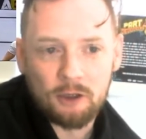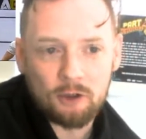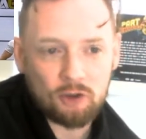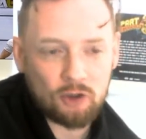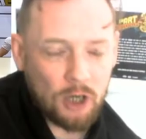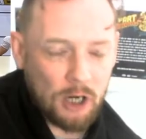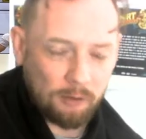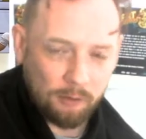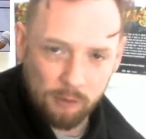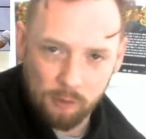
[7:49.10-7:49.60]

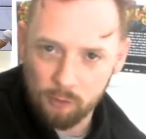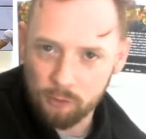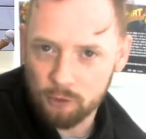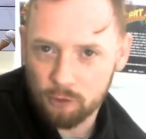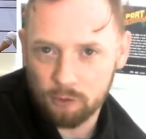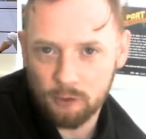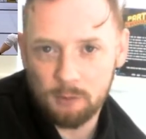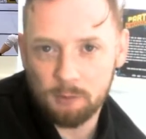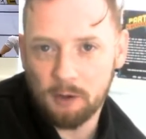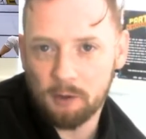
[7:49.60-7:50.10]
Jericho's
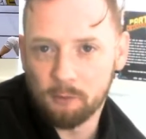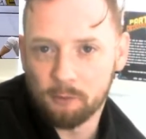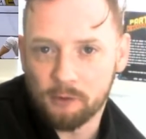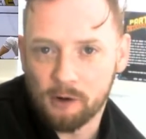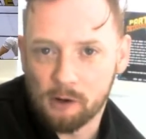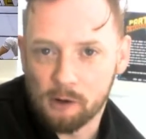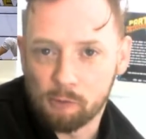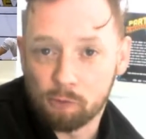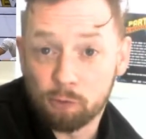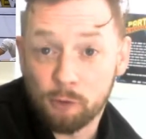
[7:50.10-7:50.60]
going to be
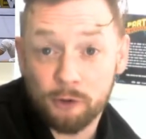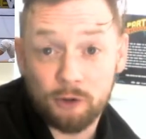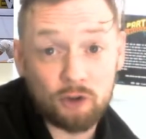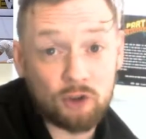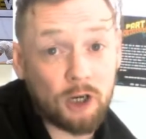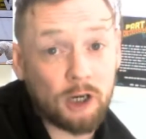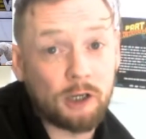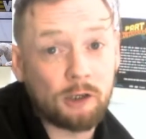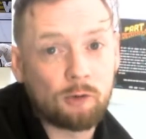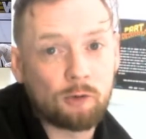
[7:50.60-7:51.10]
involved. Whether
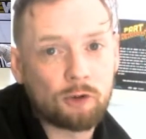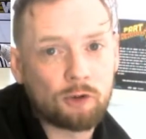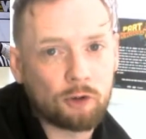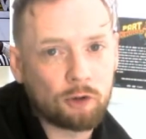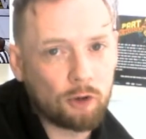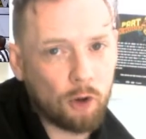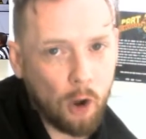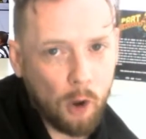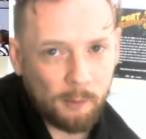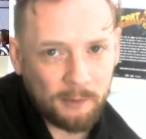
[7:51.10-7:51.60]
Jericho's
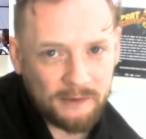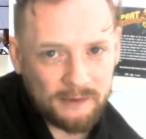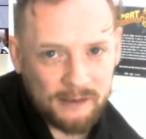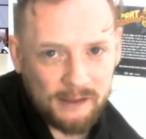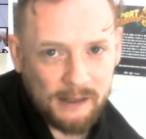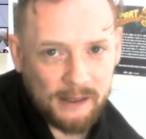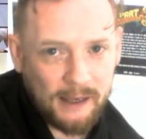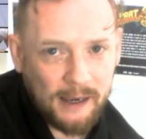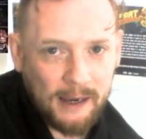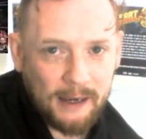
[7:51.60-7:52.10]
on
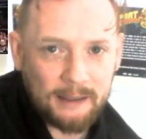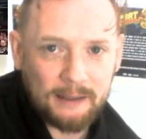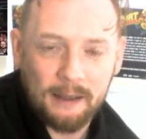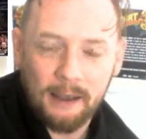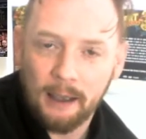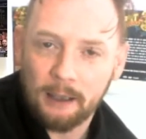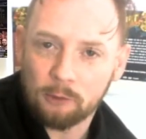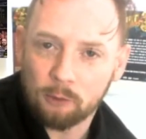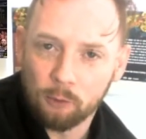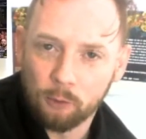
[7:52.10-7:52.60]
commentary again,
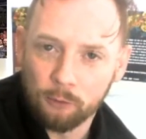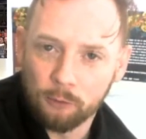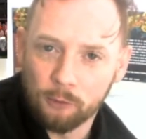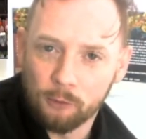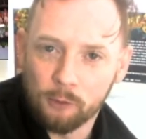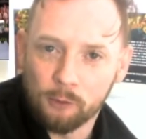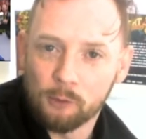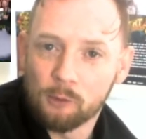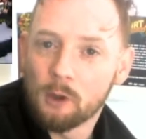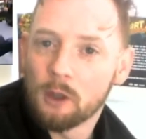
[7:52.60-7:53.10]
I don't
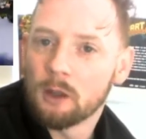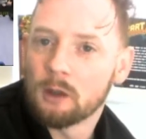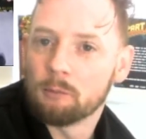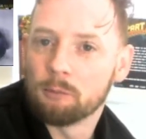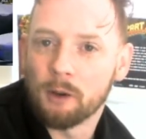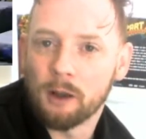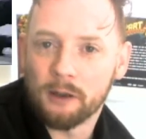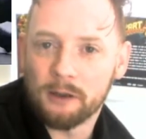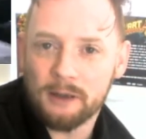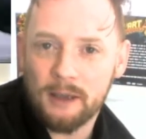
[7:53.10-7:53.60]
know.
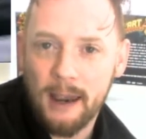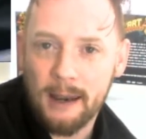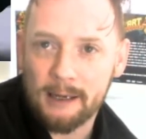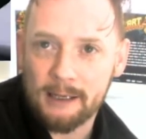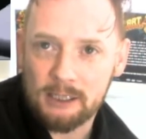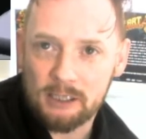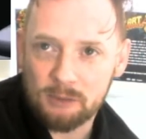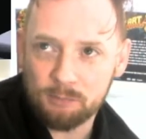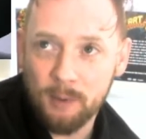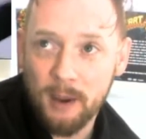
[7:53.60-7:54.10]
But I
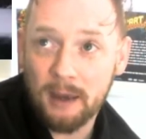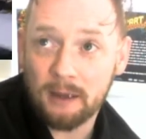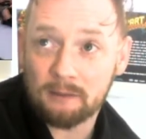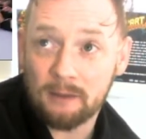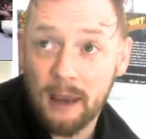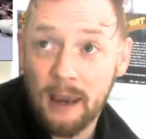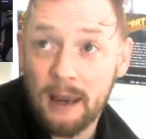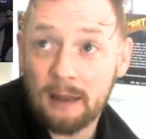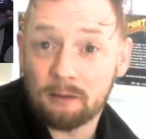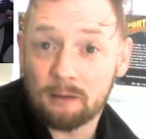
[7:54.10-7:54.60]
expect
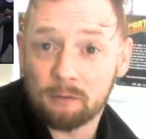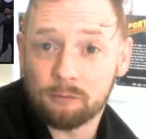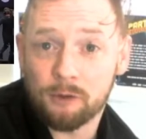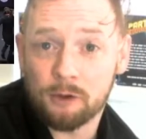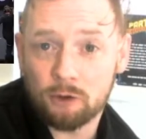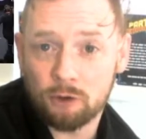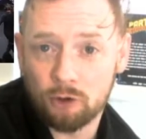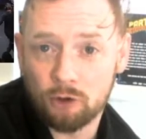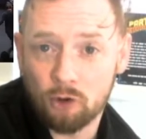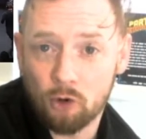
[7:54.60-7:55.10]
the end of
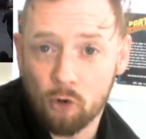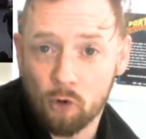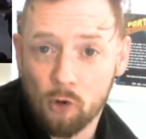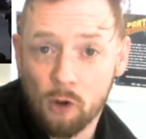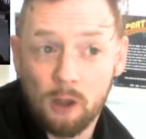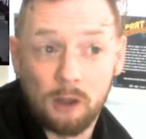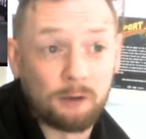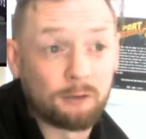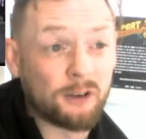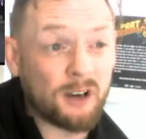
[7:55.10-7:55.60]
this
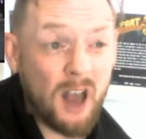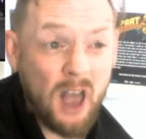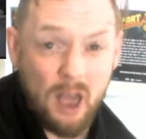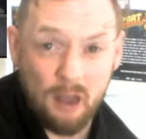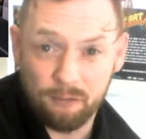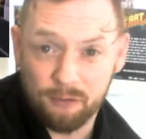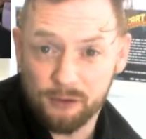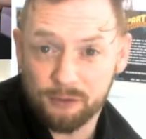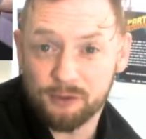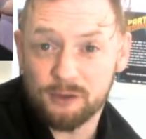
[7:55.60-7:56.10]
show for
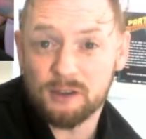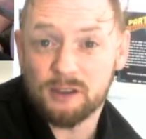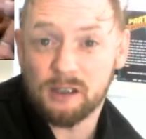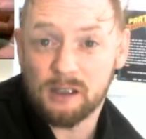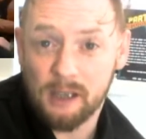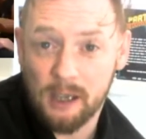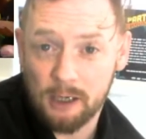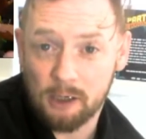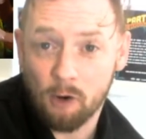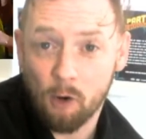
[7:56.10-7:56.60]
everything to
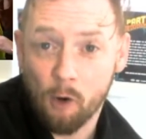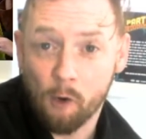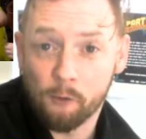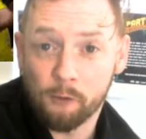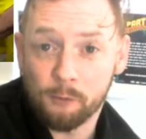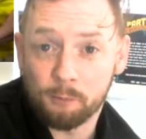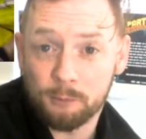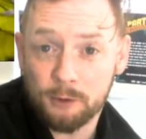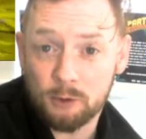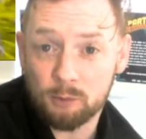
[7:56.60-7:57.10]
kick
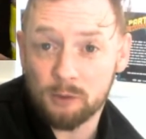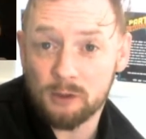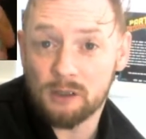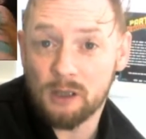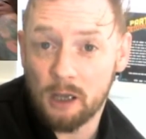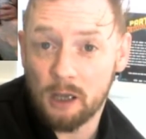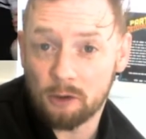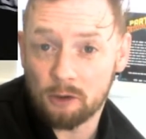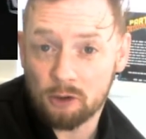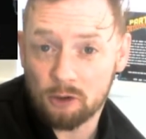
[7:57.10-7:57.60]
off between
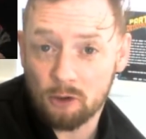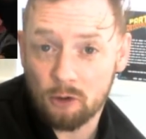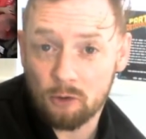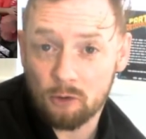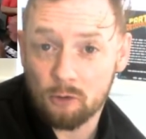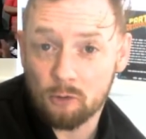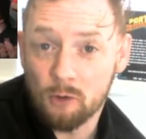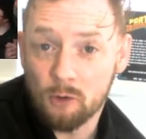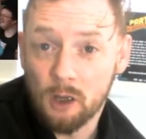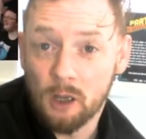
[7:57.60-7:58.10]
the Inner
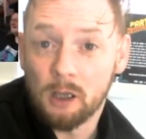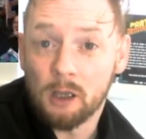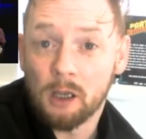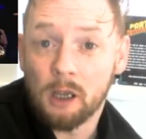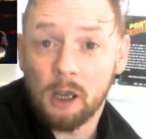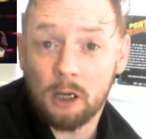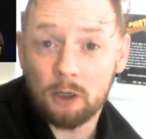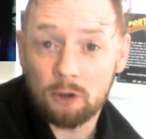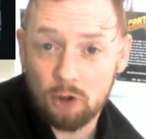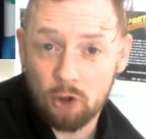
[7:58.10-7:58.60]
Circle
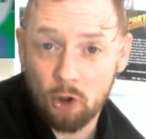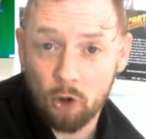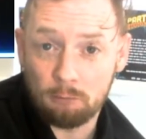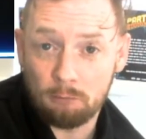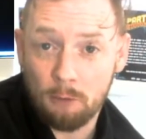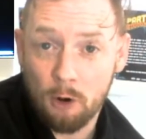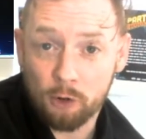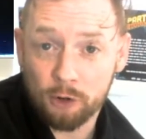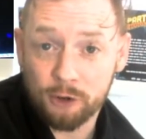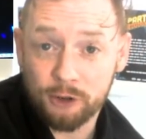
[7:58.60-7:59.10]
and Jon
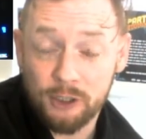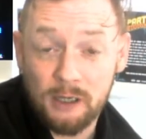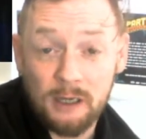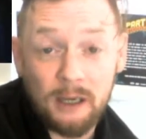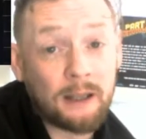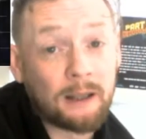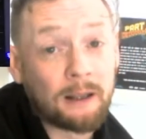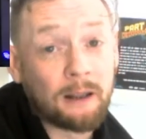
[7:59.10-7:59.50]
Moxley.